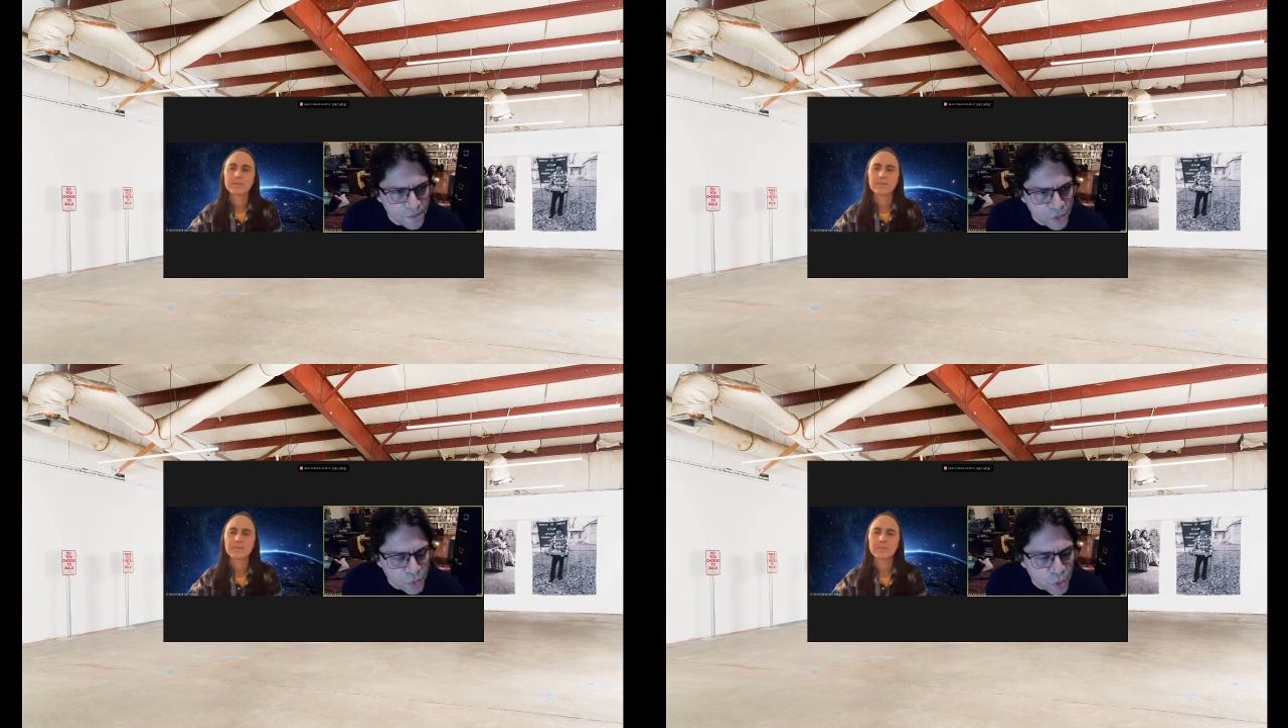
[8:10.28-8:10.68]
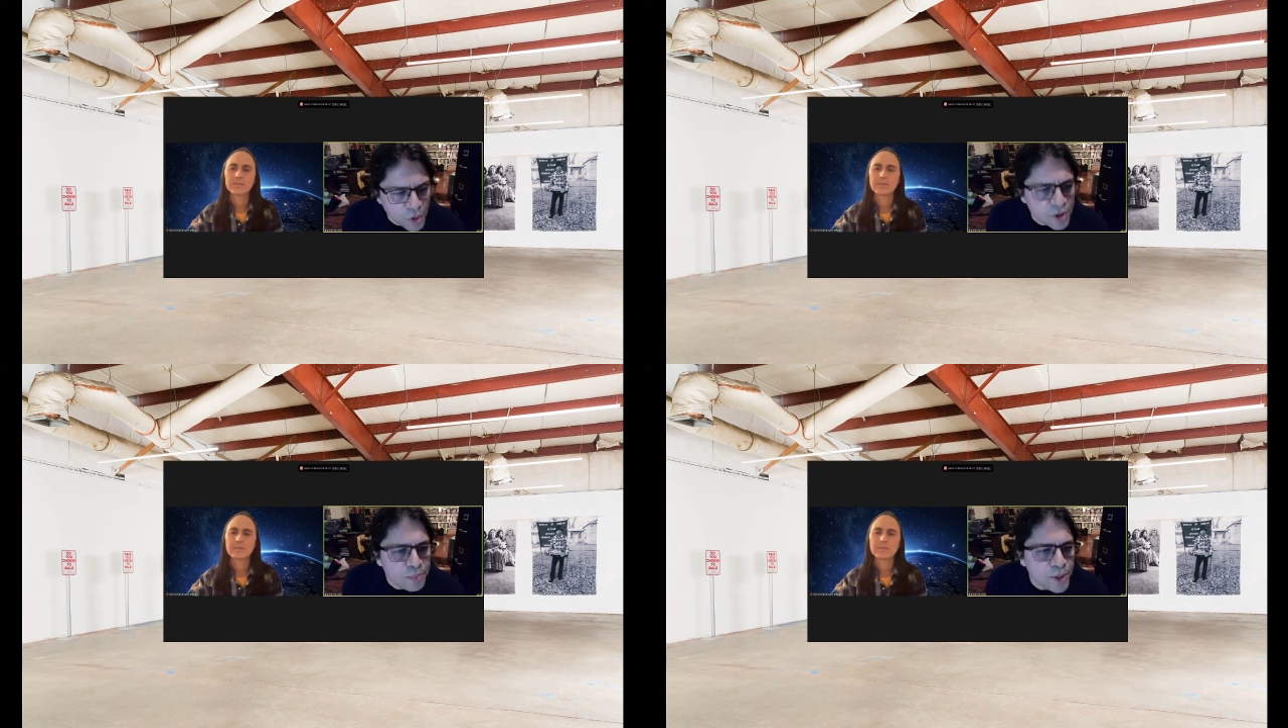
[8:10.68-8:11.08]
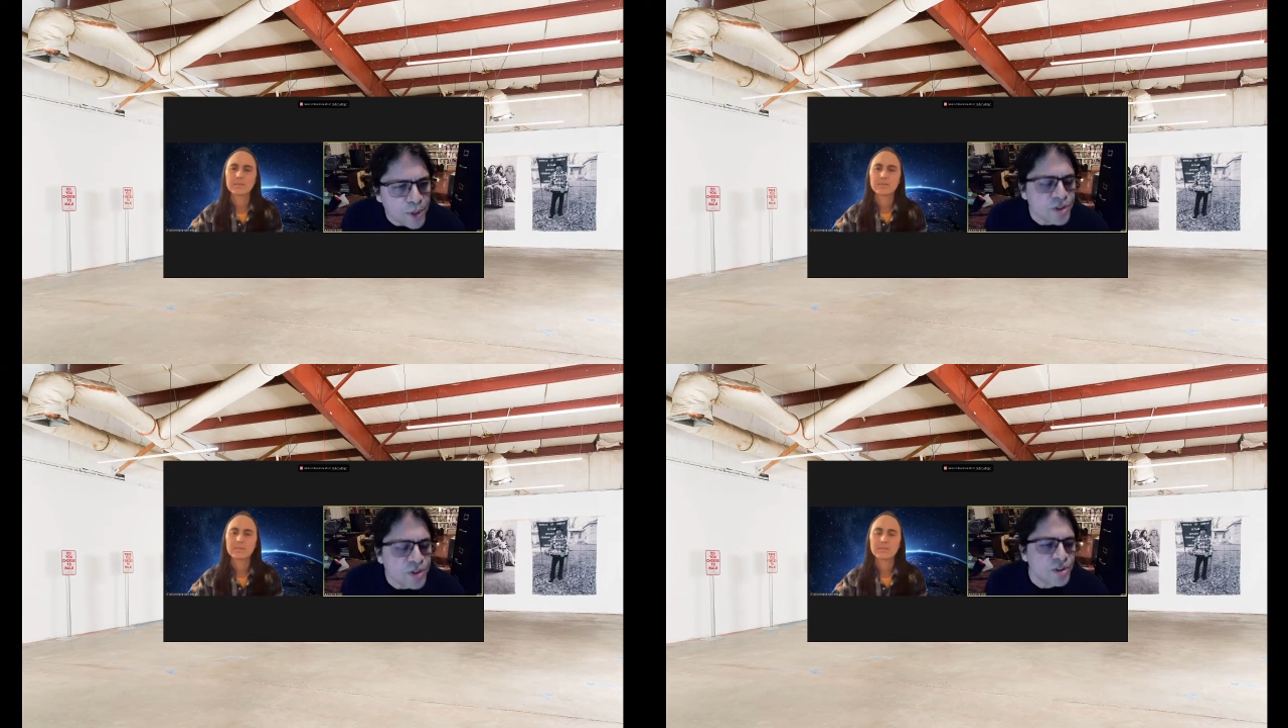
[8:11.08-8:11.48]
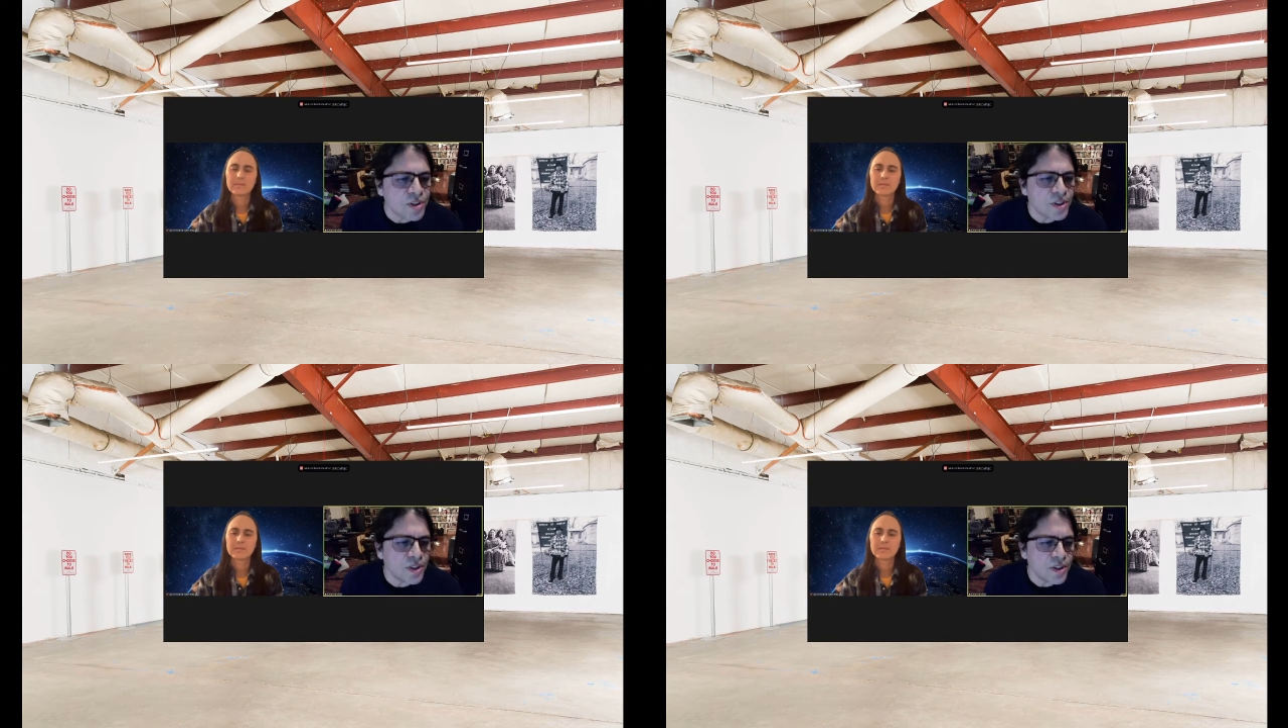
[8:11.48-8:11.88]
Word pictures.
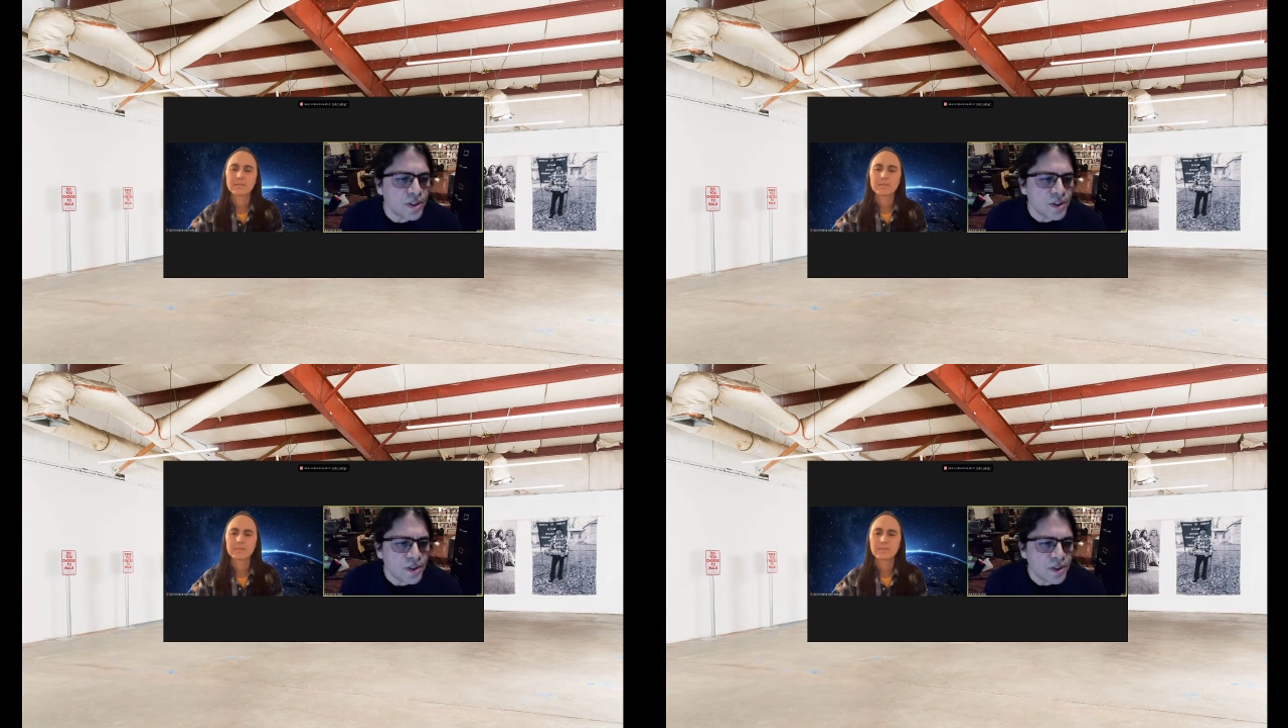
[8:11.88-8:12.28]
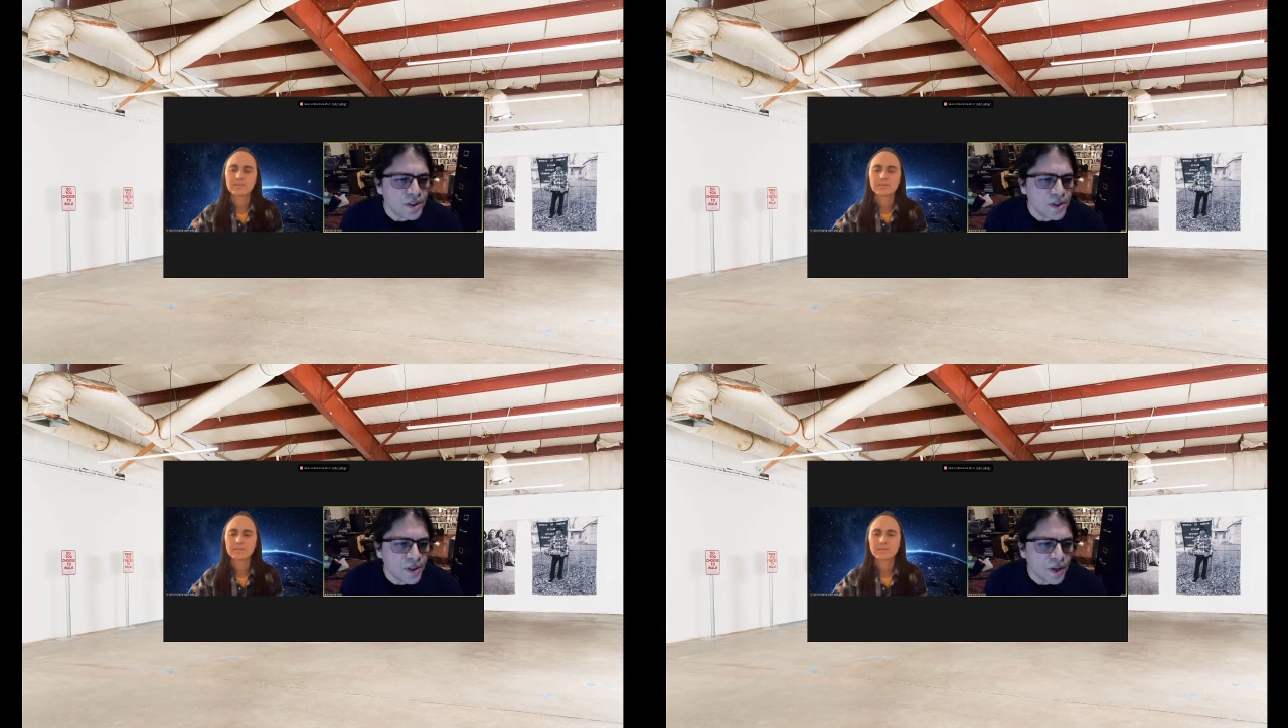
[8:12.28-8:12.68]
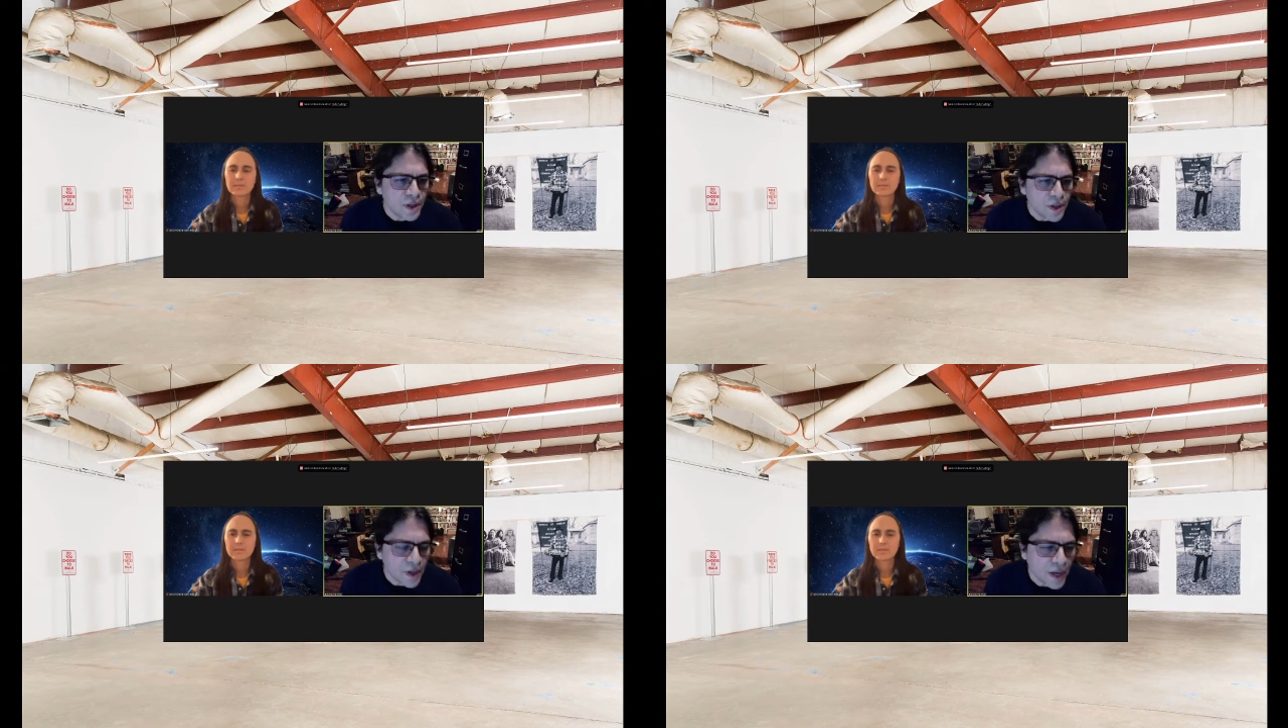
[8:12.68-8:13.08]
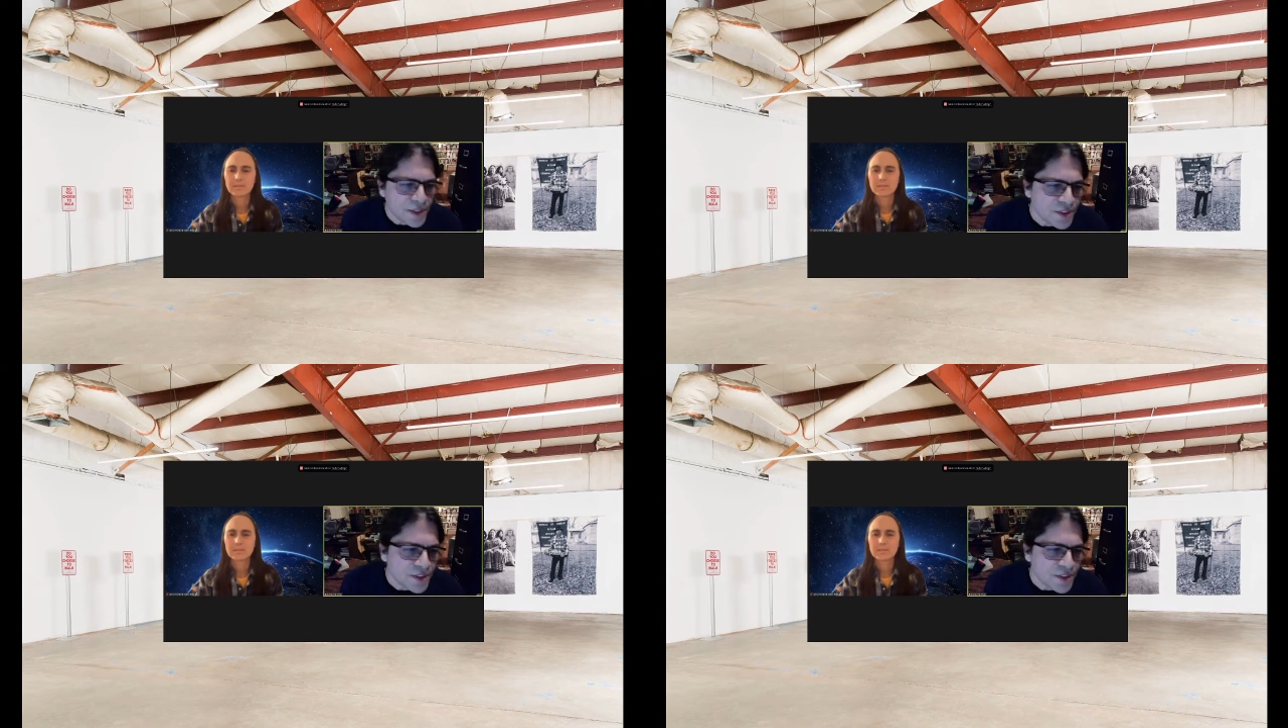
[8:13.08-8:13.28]
I